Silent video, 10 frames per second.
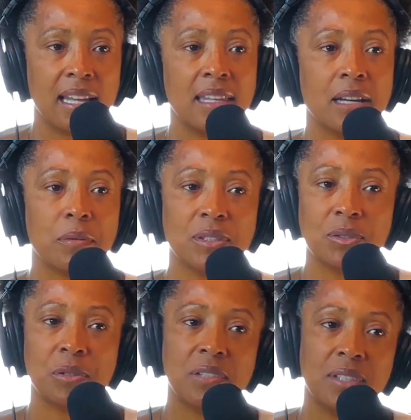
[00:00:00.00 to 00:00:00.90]
I think we're
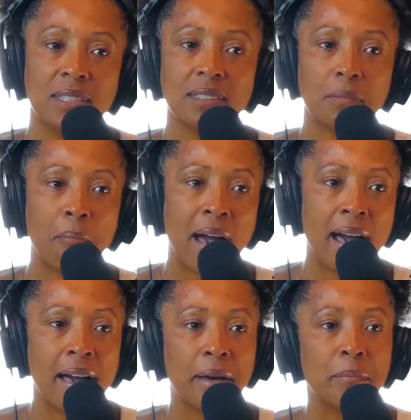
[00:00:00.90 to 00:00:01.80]
sort of in this
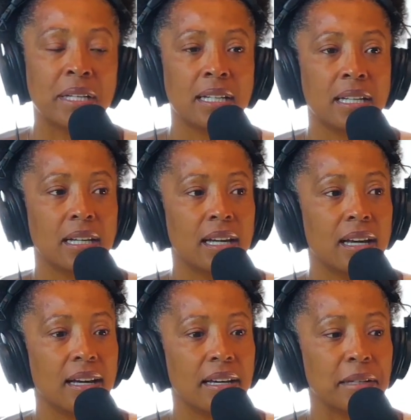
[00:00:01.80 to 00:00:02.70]
mob
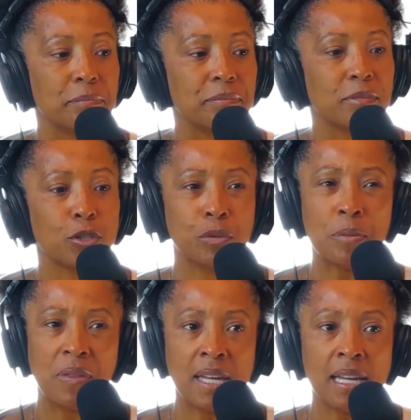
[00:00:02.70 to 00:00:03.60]

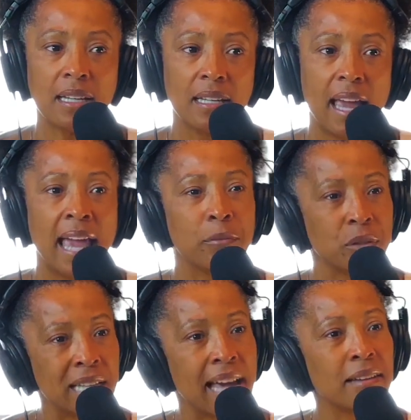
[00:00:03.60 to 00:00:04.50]
groupthink, and
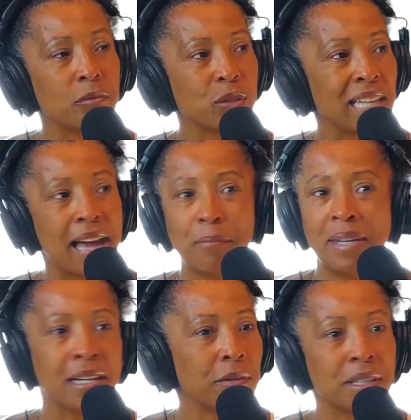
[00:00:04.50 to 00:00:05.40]
we're not
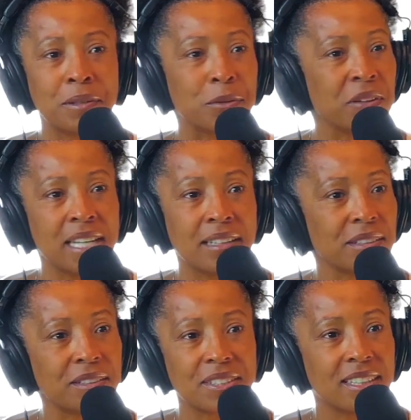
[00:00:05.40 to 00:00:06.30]
being critical
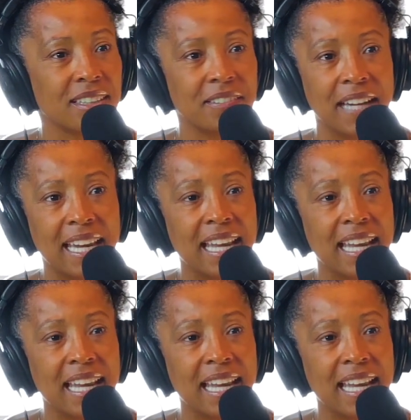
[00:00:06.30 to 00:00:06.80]
thinkers, right?